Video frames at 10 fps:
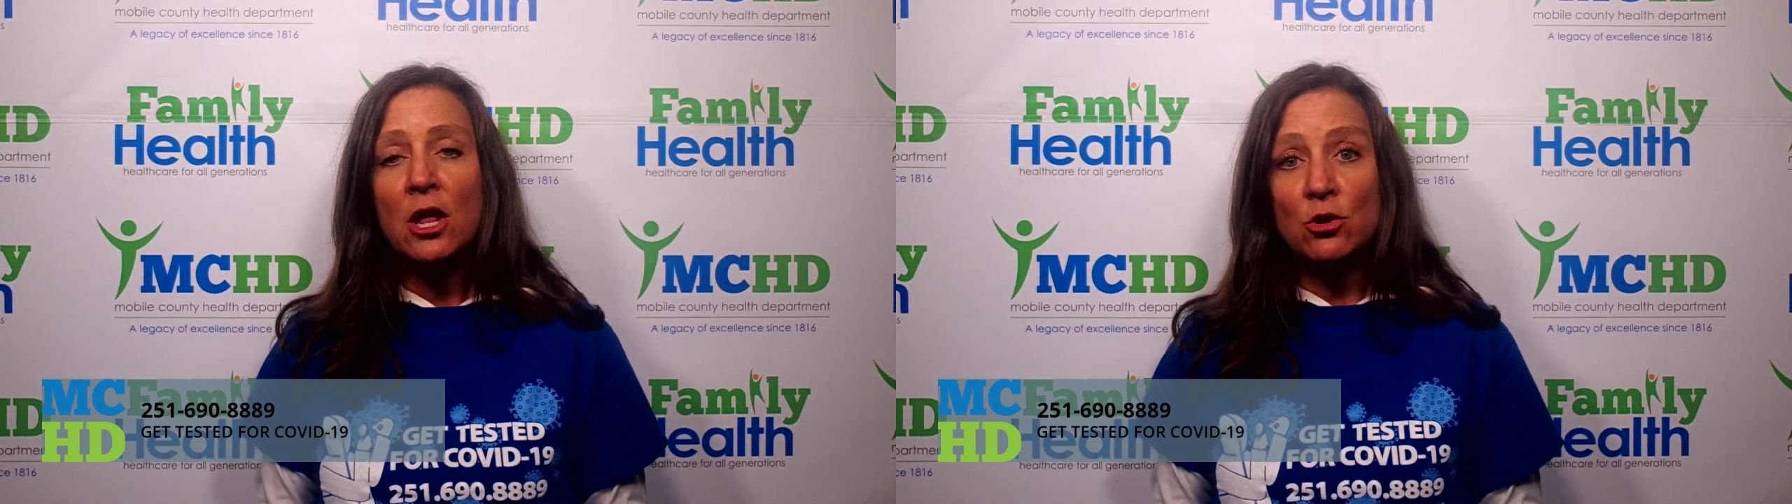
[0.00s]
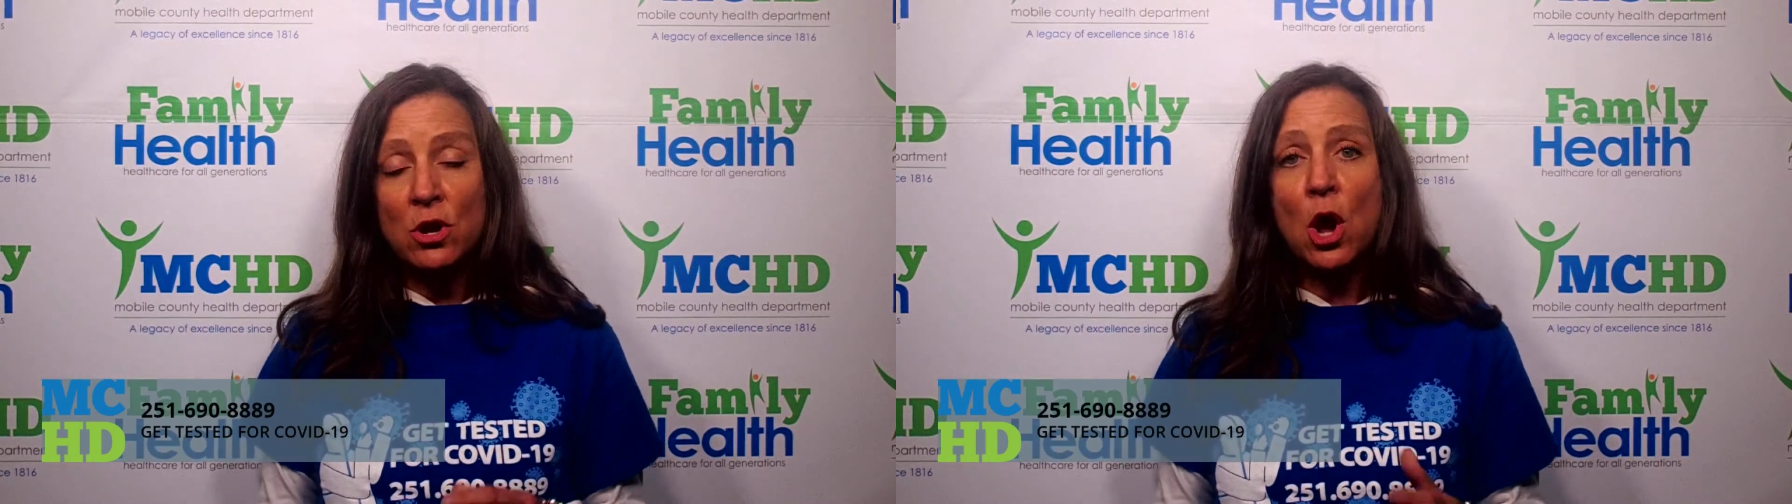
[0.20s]

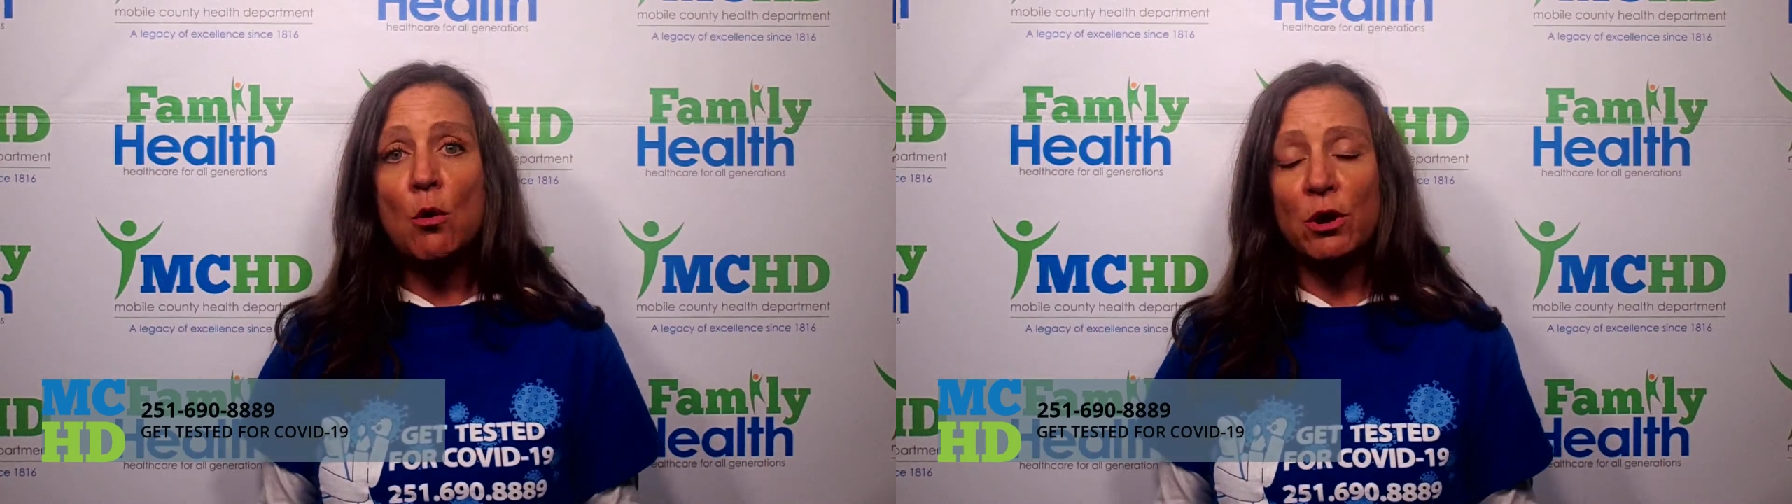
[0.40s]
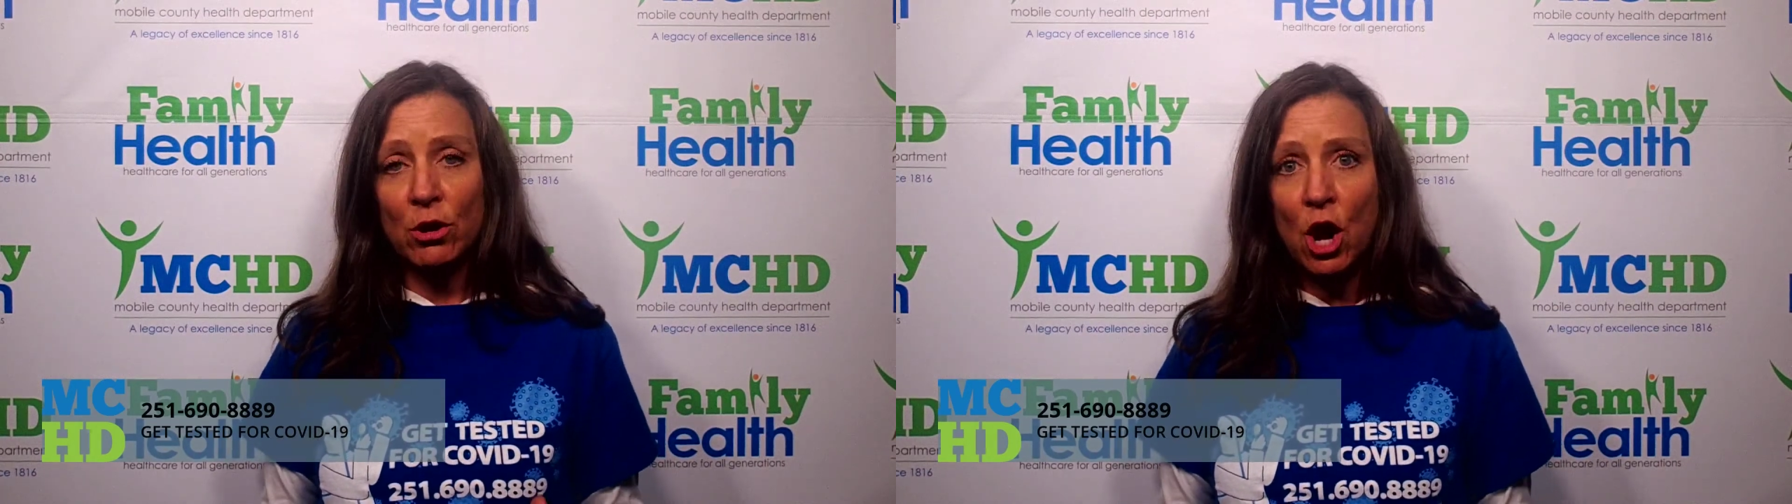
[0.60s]
Know
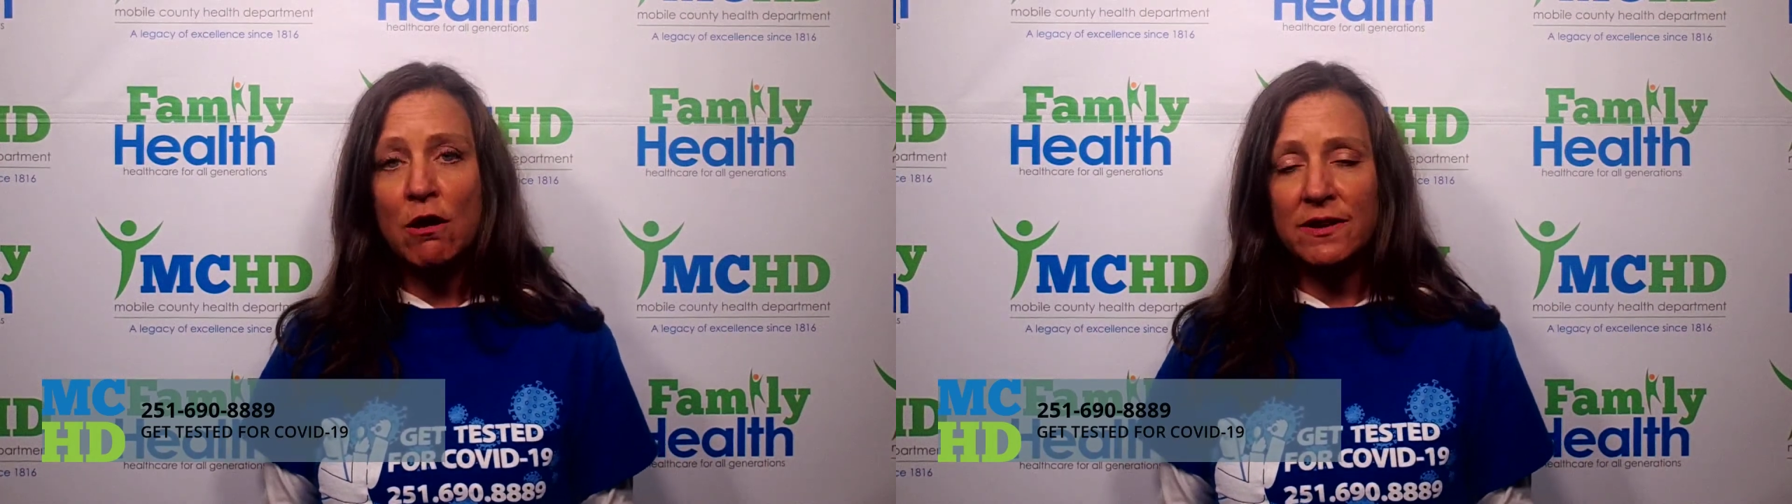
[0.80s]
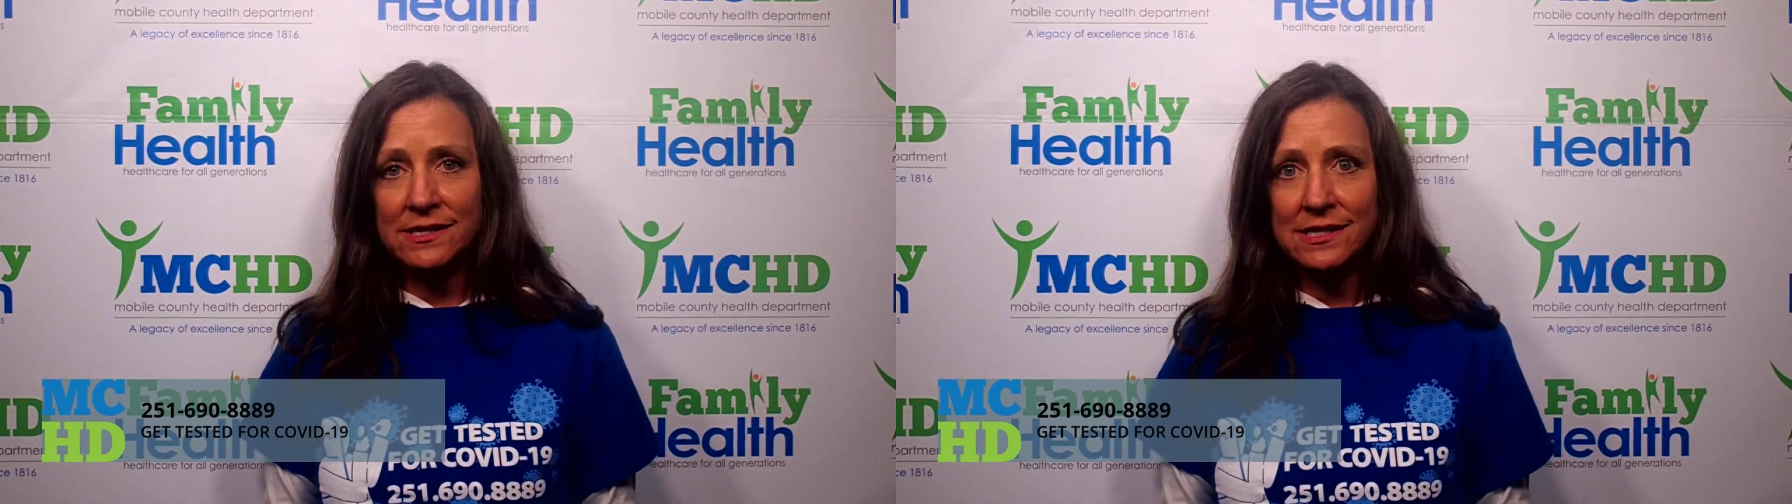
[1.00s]
your COVID